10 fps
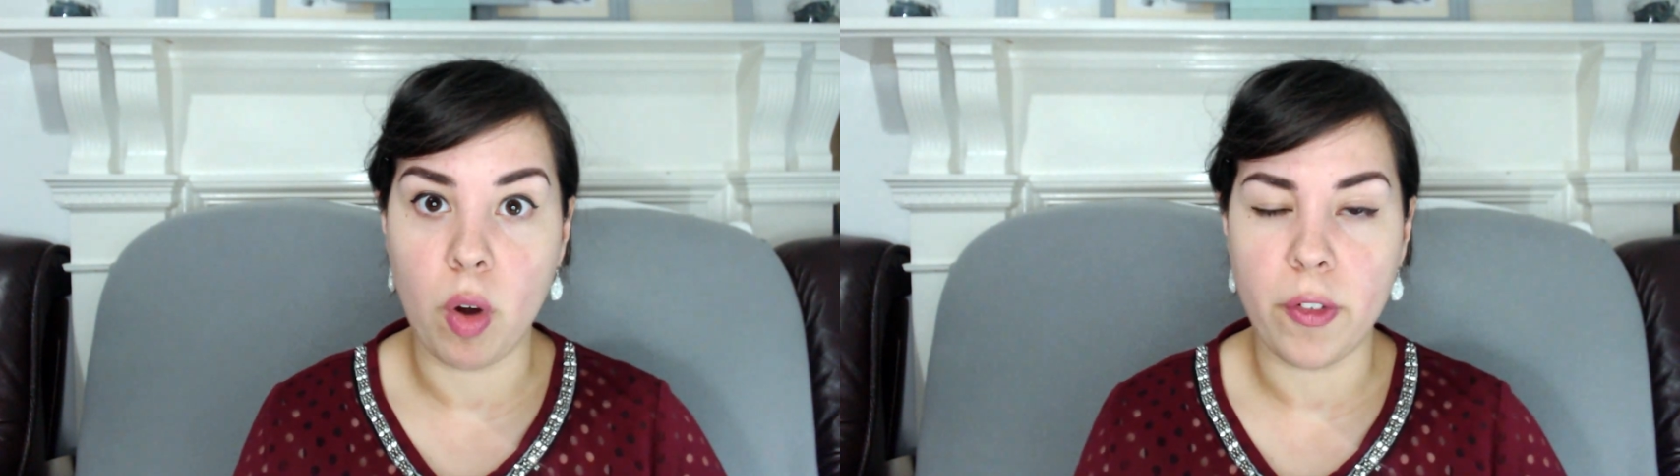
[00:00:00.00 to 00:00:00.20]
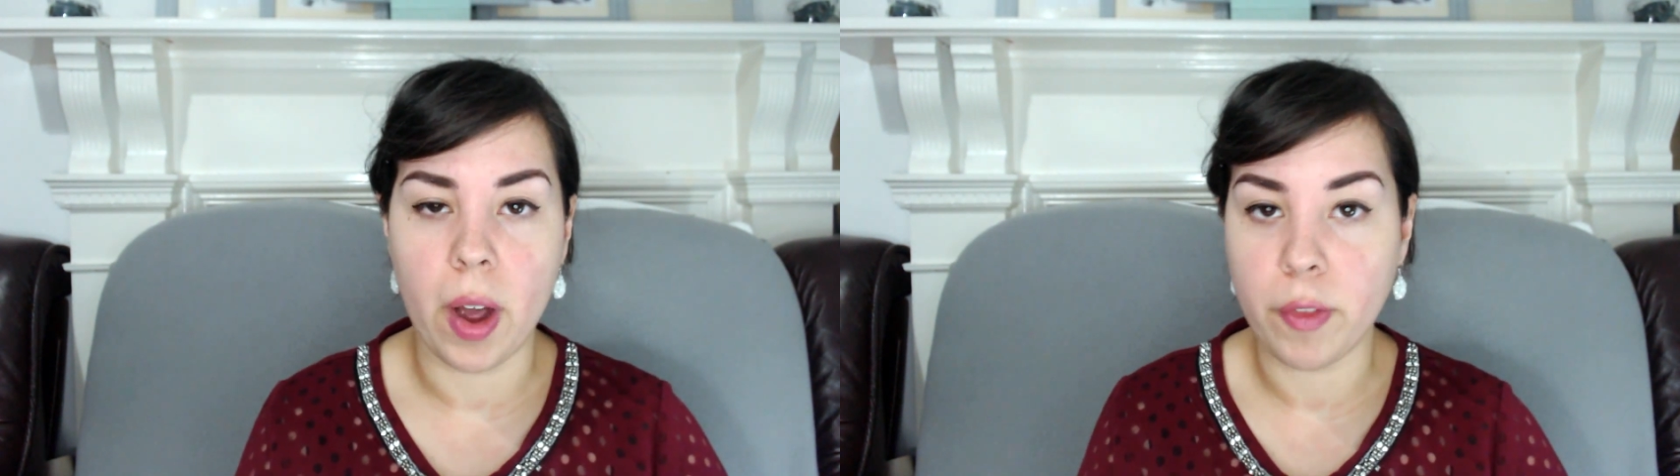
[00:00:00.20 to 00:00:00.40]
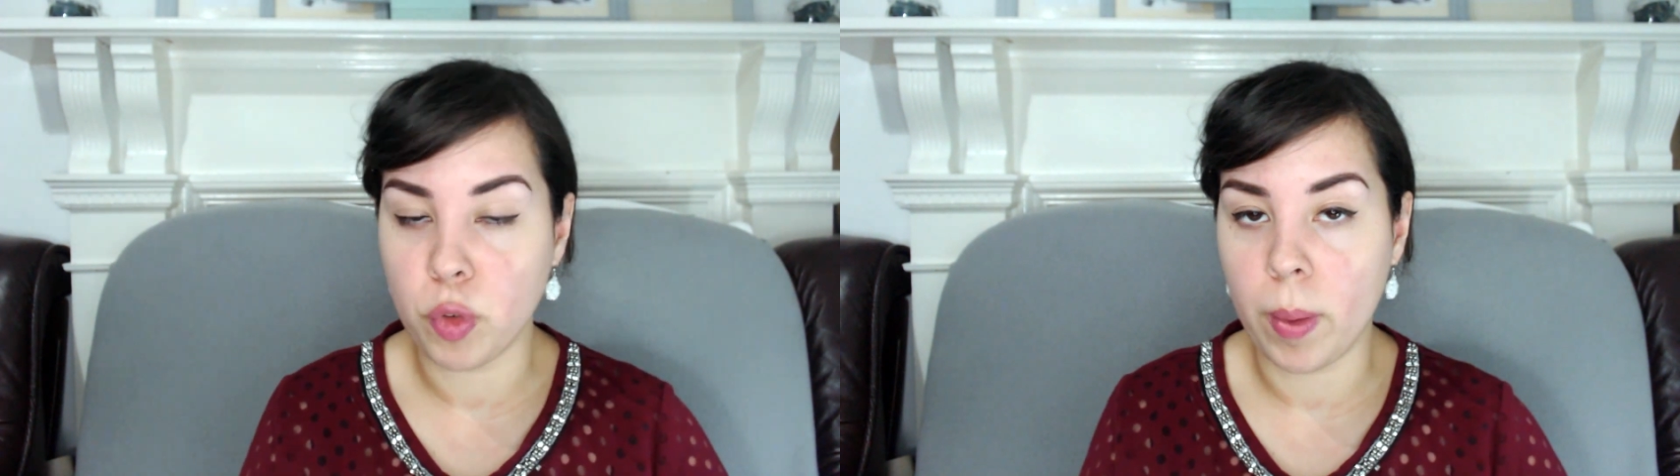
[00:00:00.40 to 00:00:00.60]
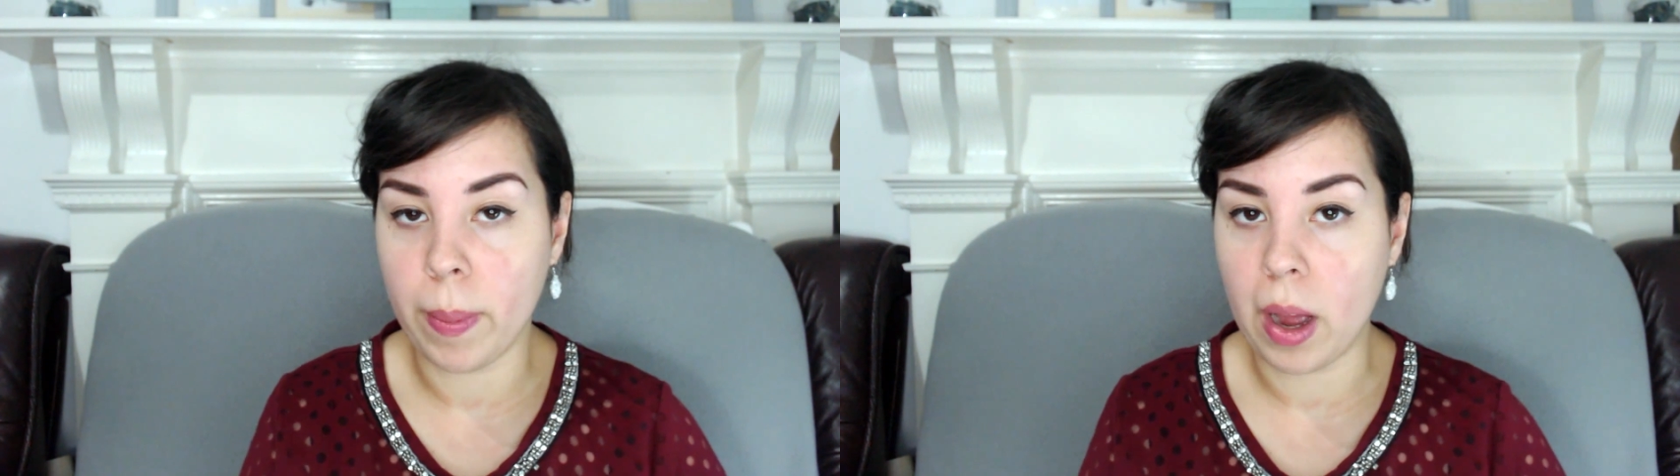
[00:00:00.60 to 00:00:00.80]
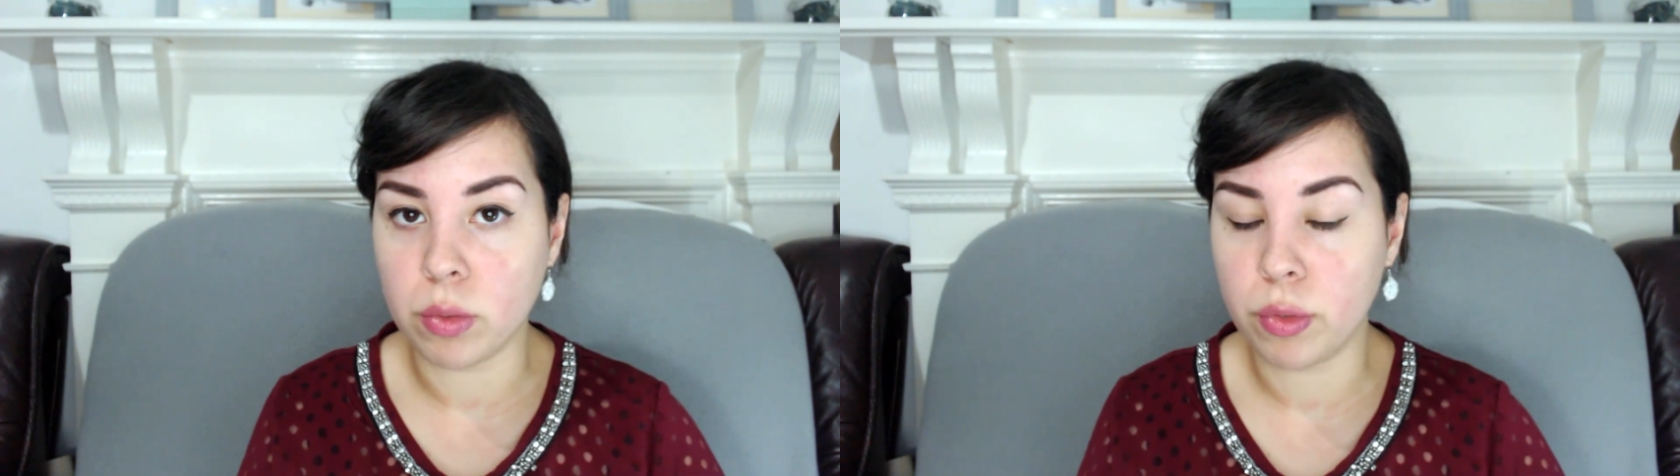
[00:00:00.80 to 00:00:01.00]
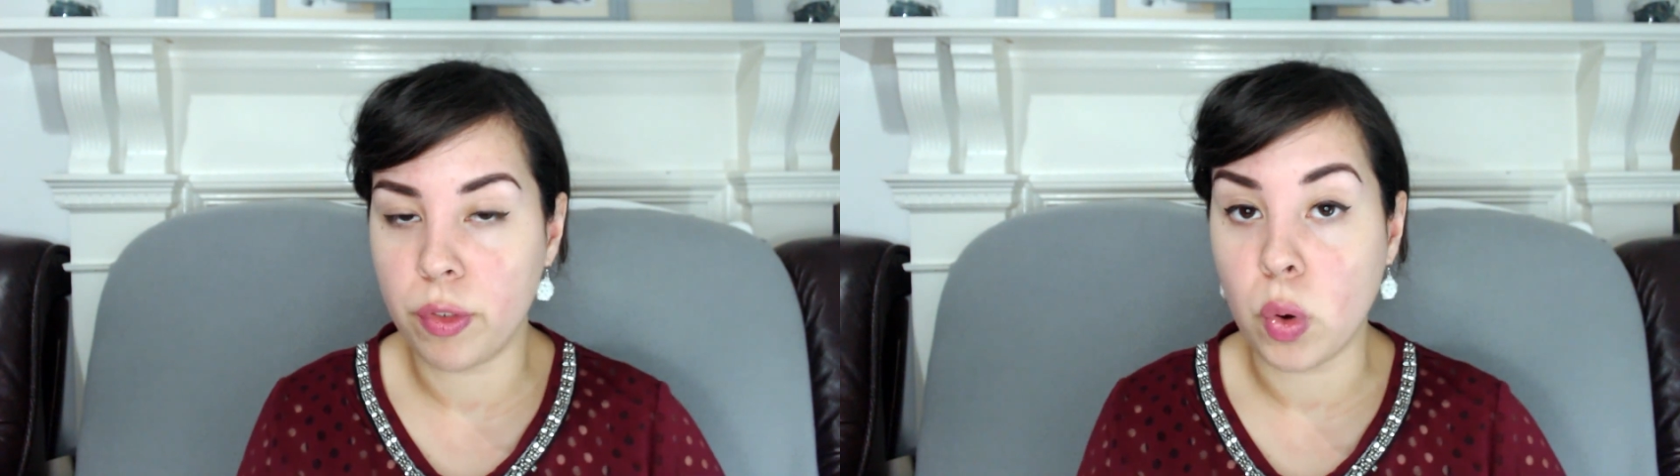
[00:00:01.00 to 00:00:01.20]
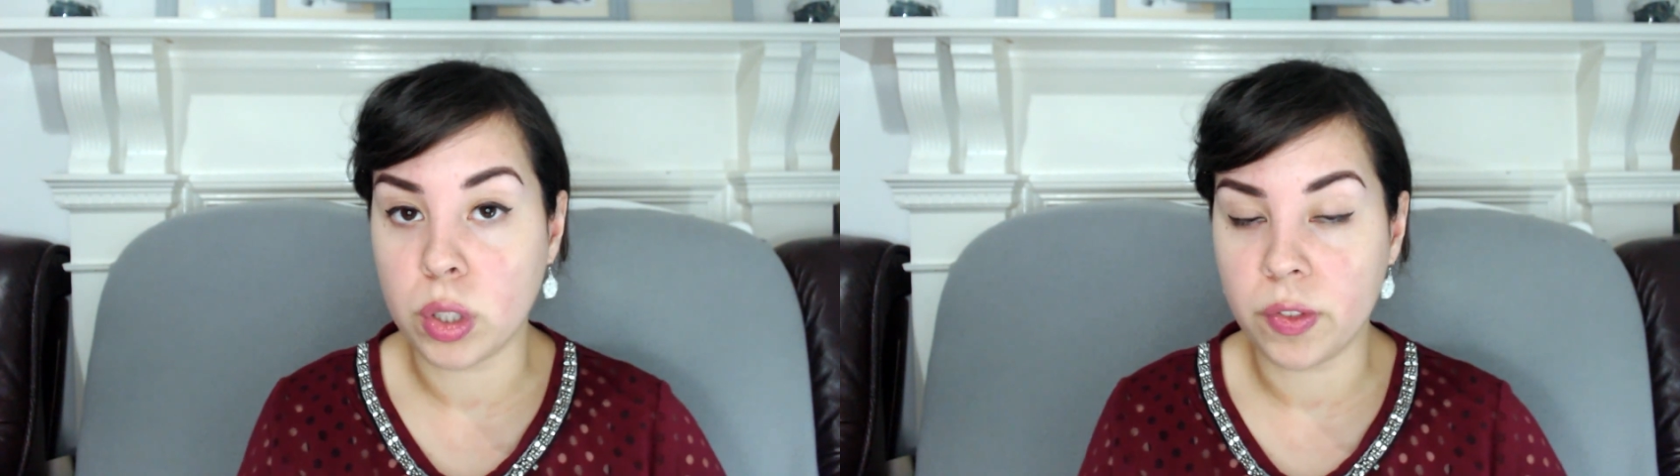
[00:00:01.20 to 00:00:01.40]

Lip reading: off after about 4